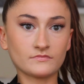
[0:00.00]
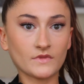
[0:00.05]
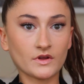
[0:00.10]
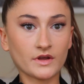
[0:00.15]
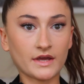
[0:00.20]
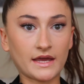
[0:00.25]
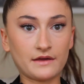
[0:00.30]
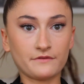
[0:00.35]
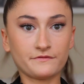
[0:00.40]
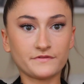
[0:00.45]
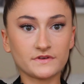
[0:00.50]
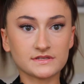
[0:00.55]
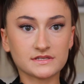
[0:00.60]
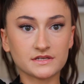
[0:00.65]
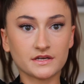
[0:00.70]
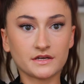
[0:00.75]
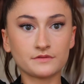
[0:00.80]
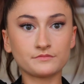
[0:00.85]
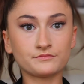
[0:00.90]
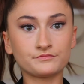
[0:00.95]
Okay, it feels
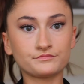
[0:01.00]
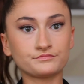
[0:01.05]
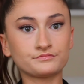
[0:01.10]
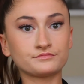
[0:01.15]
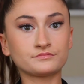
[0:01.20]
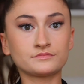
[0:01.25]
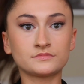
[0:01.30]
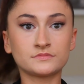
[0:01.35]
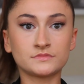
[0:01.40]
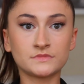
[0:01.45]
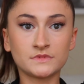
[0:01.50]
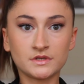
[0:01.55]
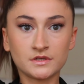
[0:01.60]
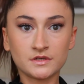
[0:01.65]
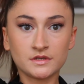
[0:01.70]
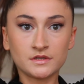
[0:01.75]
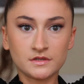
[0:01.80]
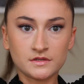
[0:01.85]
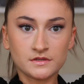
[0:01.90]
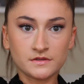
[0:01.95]
good.
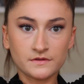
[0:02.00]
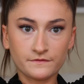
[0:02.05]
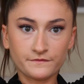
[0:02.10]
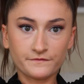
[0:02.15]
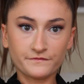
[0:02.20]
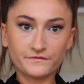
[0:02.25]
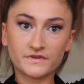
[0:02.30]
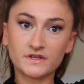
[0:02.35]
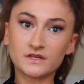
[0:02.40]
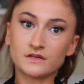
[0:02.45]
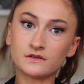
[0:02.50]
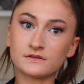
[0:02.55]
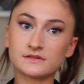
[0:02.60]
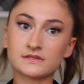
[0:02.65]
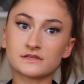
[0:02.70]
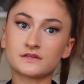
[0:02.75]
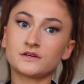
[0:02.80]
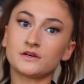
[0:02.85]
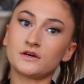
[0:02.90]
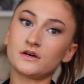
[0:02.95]
Feels
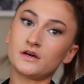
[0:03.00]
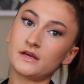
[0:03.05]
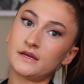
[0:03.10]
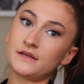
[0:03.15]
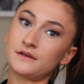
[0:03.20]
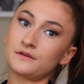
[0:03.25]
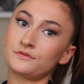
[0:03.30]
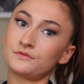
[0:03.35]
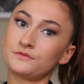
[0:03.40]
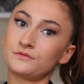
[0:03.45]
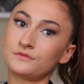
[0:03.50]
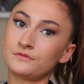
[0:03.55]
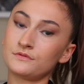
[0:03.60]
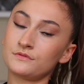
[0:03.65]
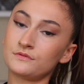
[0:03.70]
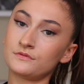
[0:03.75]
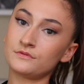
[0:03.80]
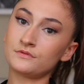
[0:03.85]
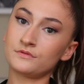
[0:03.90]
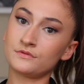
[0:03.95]
good.
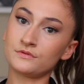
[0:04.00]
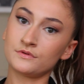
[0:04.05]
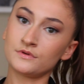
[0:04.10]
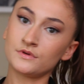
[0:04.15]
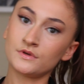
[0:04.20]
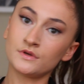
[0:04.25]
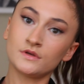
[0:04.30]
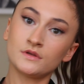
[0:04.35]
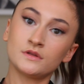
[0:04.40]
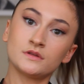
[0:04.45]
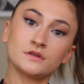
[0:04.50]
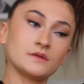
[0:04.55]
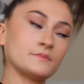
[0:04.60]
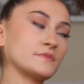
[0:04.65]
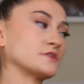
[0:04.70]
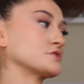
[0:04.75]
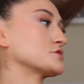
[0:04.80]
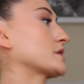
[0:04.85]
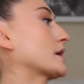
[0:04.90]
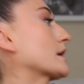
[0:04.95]
Let
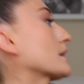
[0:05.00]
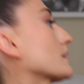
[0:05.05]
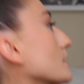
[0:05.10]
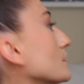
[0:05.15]
me check.